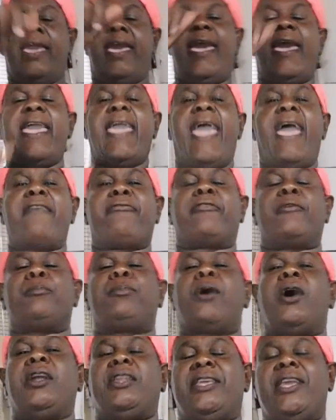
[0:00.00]
Hey
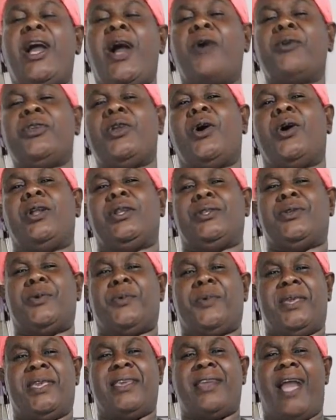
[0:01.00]
everybody, how y'all
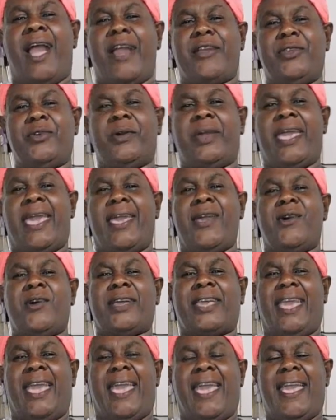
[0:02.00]
doing? Are you
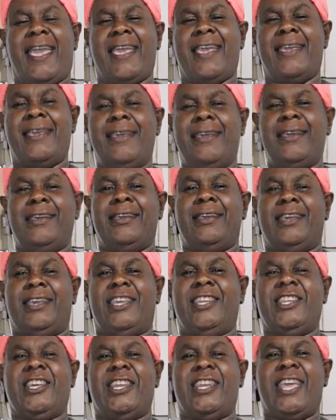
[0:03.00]
a-okay?
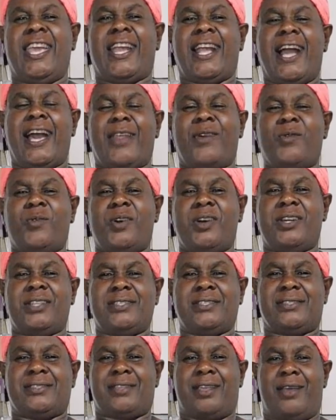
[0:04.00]
In your neck of the
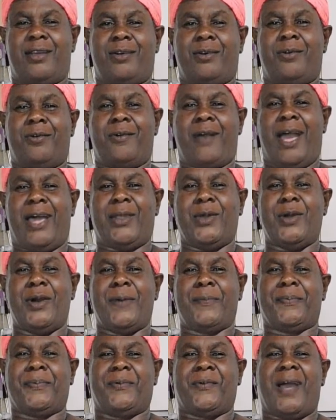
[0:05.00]
woods? What
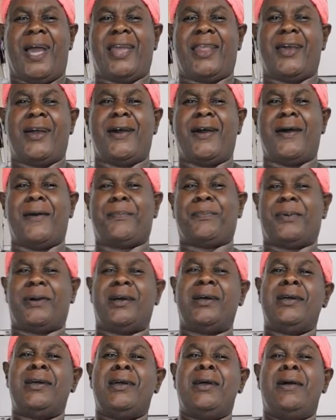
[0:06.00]
up? What
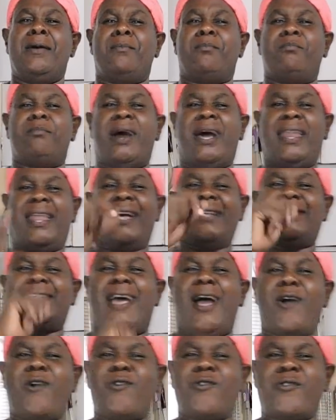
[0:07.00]
up? Manners
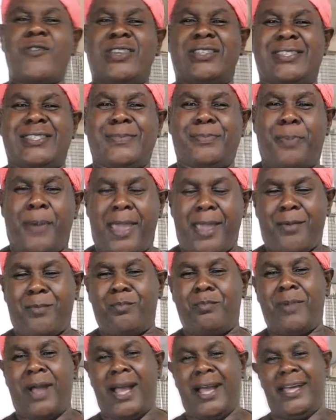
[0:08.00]
a
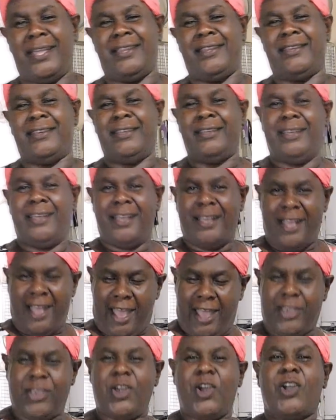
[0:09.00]
respect, man.
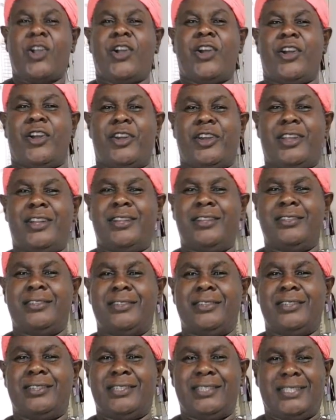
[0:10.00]
Are your girl,
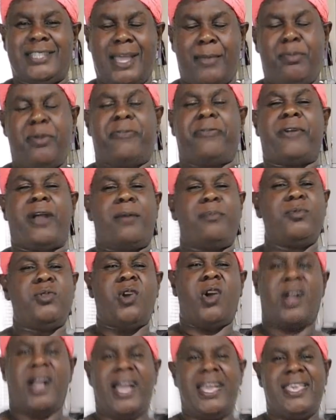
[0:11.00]
Debbie from
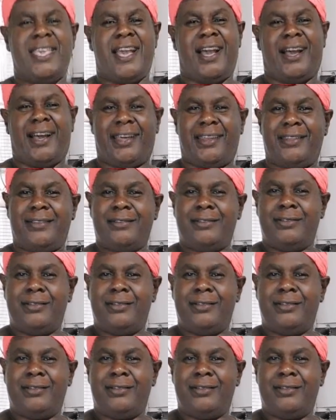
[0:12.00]
Donga Yard.